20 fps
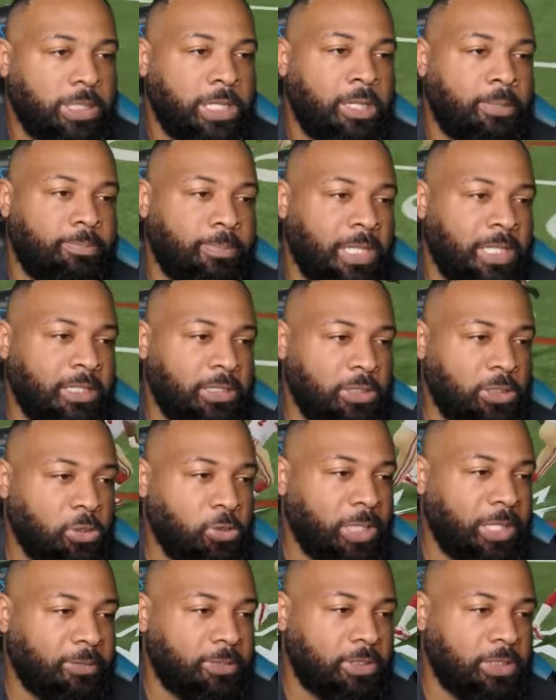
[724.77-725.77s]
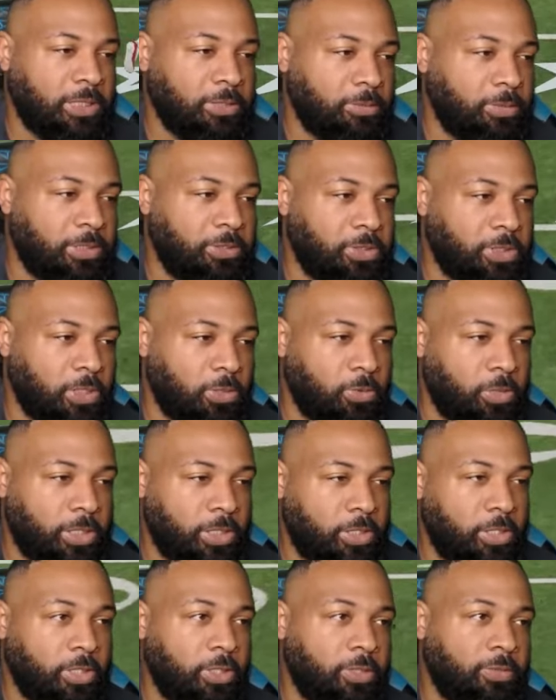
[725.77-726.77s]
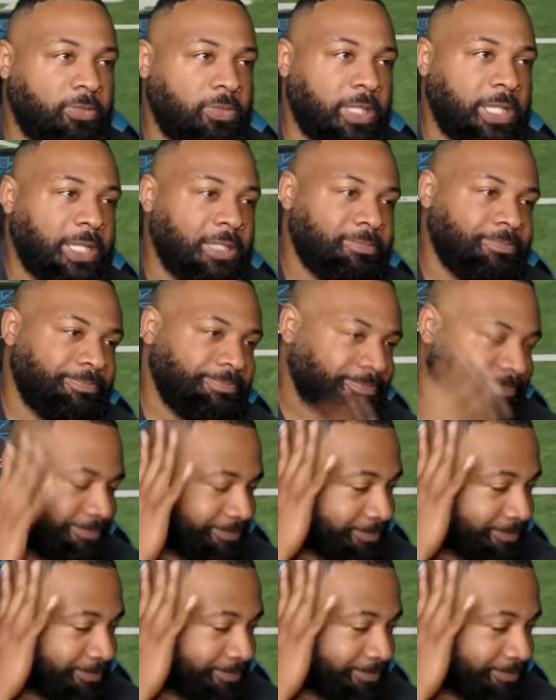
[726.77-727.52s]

Yep, I knew that was gonna. He was gonna run curl flat.